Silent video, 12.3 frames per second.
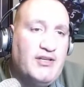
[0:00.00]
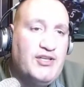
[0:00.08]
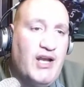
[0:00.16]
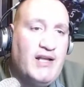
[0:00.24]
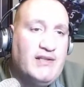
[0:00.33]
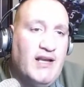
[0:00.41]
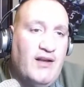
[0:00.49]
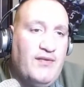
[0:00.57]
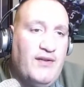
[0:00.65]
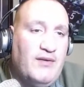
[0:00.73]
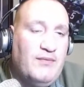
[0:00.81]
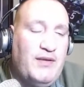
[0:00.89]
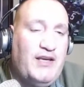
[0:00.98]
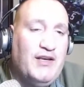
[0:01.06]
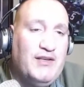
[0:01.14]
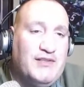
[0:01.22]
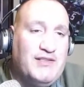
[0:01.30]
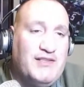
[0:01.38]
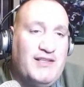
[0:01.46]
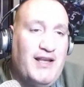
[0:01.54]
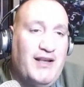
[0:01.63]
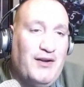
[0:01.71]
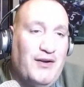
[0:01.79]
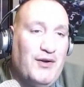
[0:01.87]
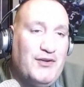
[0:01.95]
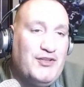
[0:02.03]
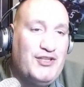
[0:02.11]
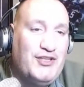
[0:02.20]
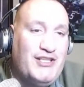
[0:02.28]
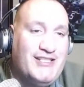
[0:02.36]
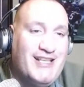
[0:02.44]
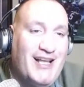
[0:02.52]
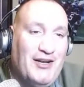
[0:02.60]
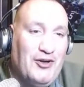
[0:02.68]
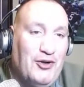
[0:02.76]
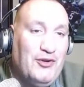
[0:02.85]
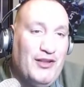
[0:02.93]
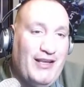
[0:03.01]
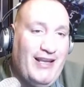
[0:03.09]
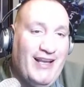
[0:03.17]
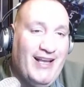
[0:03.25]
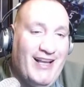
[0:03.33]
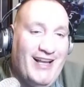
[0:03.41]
shot down there because she said early.